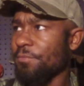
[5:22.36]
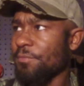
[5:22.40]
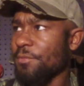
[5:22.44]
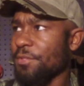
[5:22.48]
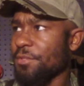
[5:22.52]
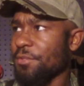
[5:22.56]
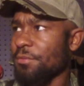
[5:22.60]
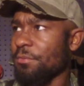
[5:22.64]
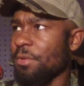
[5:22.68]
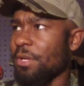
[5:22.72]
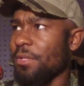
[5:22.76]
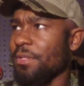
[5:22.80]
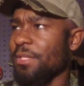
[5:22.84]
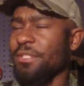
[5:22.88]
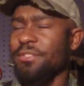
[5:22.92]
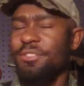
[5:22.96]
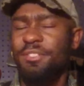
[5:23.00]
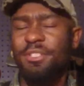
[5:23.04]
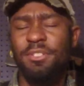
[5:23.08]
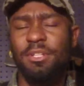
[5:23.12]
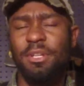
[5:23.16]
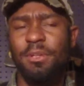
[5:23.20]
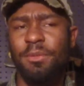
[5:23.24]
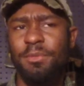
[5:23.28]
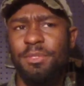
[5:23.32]
somewhere I think
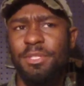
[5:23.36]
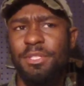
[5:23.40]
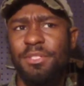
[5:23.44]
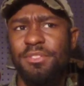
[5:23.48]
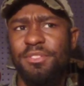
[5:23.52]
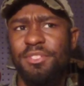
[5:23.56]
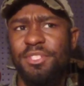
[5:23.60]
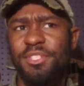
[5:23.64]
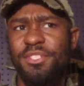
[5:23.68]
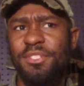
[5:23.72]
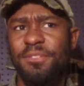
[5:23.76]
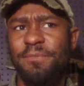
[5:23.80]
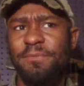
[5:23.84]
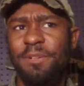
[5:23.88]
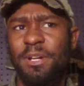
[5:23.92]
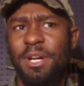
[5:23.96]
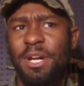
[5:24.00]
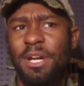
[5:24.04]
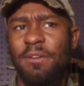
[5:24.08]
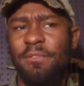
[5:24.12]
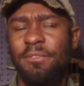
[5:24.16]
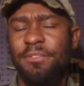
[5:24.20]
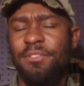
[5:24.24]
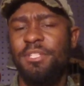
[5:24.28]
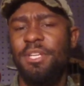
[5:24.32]
six, I would say
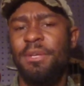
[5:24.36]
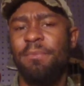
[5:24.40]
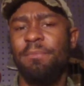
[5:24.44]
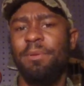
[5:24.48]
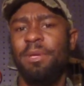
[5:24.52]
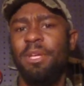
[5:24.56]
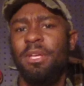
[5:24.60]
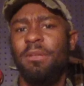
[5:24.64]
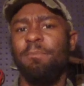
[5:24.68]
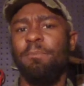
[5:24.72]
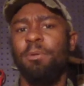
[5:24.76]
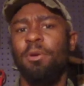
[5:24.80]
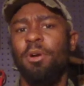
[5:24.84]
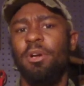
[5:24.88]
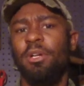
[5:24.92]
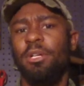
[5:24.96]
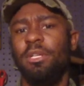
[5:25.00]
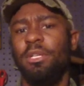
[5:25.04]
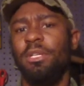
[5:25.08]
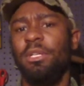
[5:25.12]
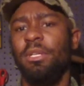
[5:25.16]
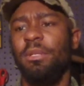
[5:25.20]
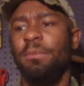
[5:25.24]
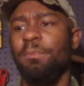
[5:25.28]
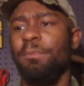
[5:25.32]
sixty-five because I paid
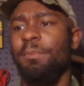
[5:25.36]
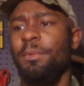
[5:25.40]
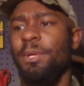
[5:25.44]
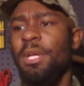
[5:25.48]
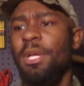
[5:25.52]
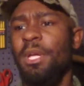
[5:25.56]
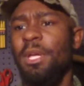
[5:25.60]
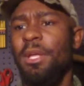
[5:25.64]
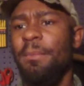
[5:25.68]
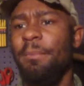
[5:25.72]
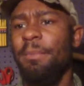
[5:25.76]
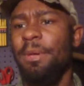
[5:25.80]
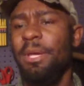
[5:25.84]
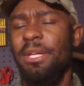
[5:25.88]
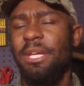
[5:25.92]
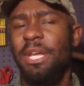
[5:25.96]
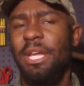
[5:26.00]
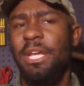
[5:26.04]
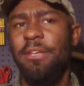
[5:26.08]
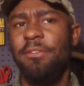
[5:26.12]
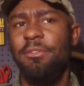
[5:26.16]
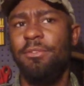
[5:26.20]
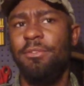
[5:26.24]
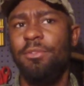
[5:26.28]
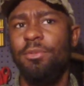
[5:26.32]
parking and paid
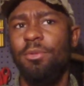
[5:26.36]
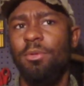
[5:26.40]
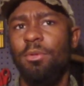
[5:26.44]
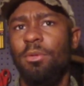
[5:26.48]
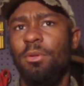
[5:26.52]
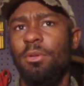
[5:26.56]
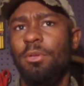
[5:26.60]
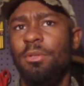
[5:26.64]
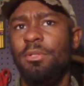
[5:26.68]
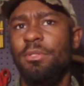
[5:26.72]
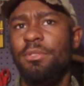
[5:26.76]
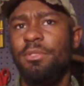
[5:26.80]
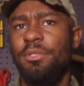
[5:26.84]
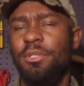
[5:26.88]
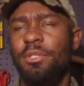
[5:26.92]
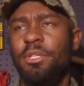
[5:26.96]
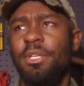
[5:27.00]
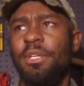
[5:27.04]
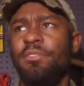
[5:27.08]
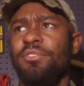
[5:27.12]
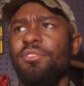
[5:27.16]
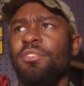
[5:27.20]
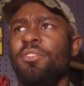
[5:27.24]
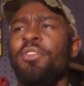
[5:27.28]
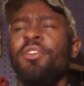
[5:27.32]
eight at the door. So
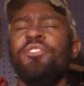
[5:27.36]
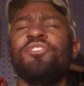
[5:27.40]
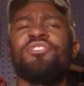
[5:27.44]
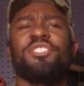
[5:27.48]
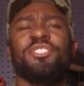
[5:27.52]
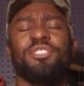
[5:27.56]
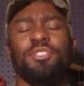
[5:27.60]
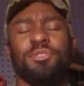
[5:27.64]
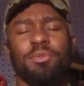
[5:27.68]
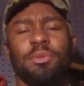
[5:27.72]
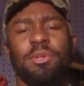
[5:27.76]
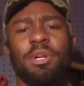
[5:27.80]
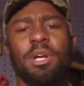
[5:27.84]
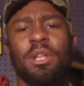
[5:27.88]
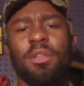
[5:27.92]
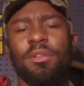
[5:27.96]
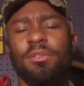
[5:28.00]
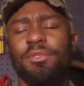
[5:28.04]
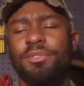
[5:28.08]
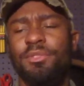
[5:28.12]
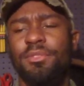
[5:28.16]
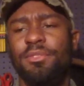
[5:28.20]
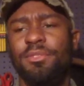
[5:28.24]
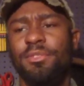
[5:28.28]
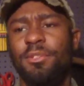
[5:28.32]
yeah, so that was sixty-three
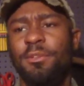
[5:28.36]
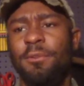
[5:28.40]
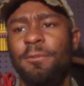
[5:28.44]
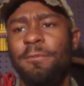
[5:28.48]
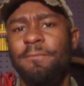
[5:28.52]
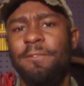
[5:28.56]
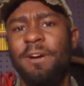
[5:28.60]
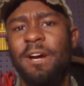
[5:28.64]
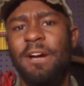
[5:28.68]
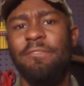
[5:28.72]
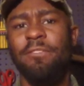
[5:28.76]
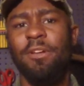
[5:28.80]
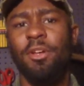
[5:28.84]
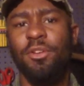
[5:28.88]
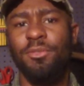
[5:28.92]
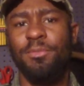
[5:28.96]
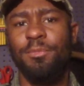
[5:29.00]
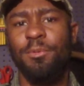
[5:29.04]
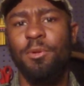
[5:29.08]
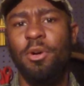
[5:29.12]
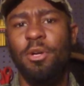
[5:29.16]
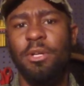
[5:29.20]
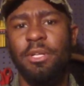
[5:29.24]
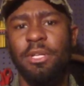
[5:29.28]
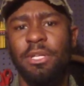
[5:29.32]
dollars. So five dollars
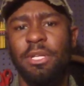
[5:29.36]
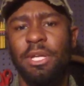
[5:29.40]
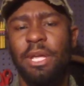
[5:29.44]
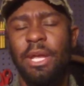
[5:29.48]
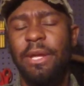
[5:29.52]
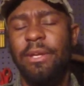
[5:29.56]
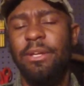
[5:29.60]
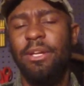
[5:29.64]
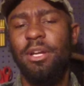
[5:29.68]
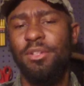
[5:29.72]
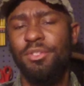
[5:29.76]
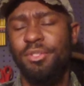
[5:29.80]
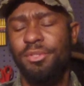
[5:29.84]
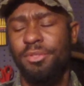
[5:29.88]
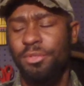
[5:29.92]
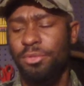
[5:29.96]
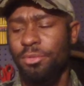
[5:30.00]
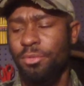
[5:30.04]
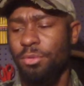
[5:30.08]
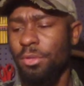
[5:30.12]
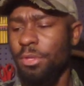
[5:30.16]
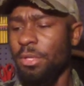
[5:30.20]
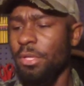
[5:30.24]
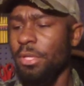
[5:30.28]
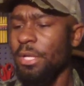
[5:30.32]
parking, eight dollars at the
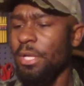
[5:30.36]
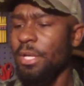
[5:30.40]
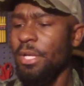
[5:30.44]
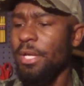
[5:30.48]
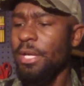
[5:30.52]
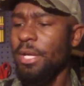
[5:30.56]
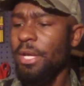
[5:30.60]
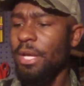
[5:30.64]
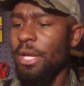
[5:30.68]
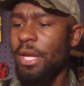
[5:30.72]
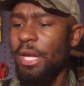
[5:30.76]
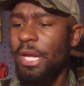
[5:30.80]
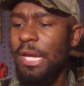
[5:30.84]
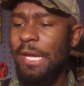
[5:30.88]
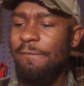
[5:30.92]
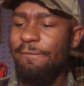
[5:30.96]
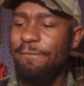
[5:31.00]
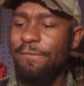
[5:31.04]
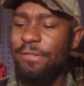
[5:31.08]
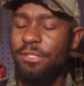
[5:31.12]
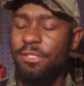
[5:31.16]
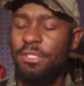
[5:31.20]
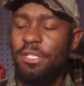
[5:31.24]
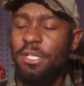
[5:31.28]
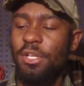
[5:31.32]
door, and
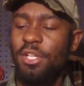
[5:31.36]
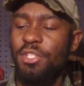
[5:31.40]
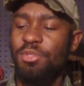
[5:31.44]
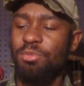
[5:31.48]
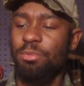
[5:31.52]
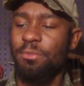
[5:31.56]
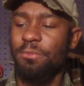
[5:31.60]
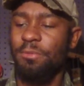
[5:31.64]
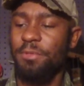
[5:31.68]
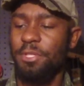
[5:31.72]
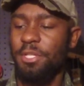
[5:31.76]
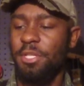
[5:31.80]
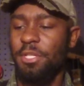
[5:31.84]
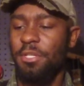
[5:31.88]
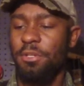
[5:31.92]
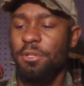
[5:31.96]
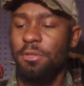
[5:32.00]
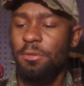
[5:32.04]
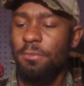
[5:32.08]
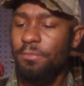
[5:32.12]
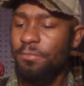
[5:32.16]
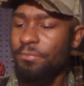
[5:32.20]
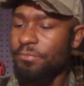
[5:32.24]
fifty dollars worth of gear.